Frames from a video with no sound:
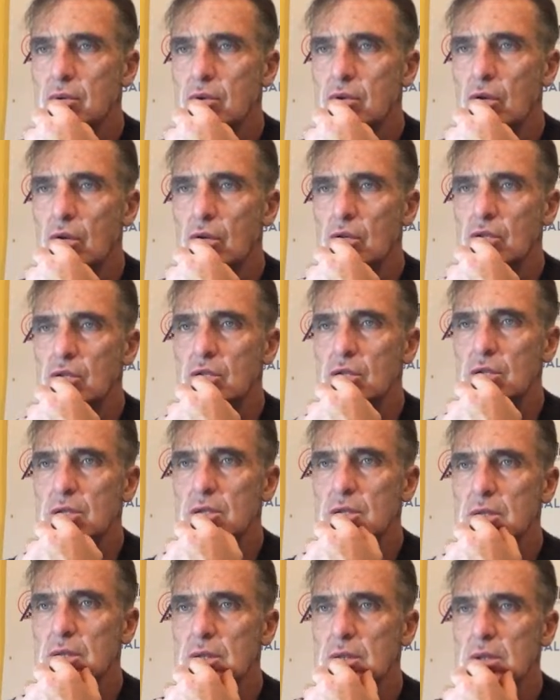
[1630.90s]

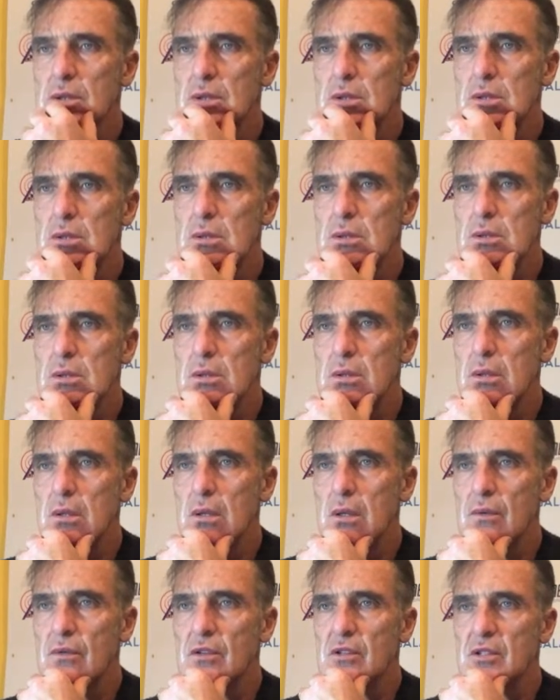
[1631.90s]
conscious?
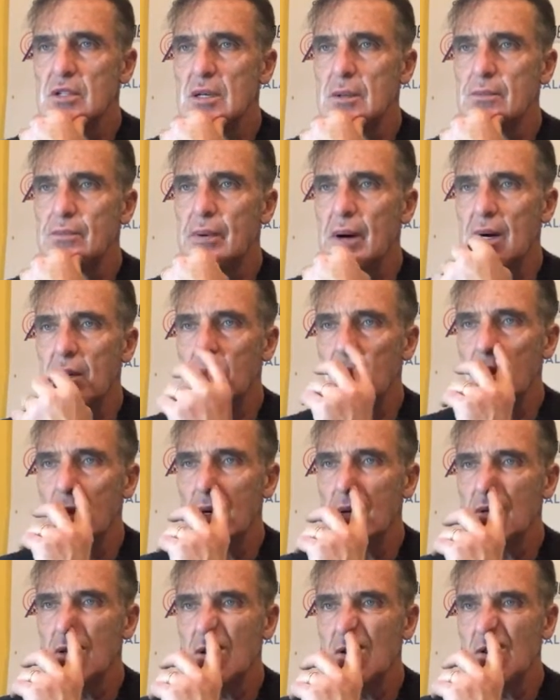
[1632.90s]
The same pattern when
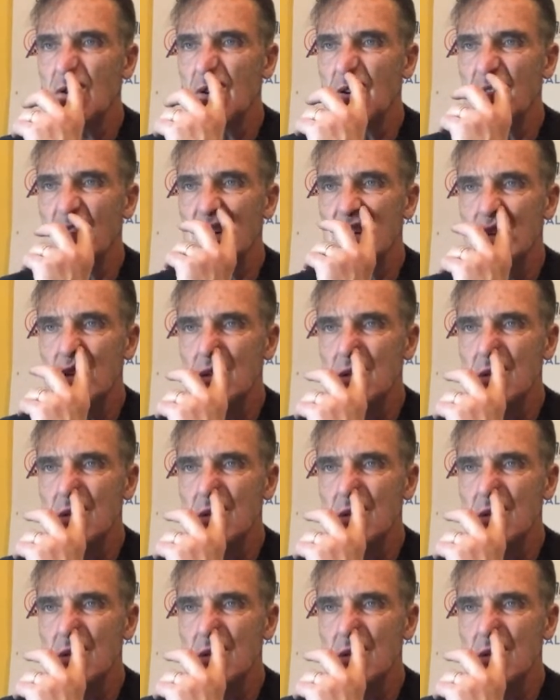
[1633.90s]
Wilder took over.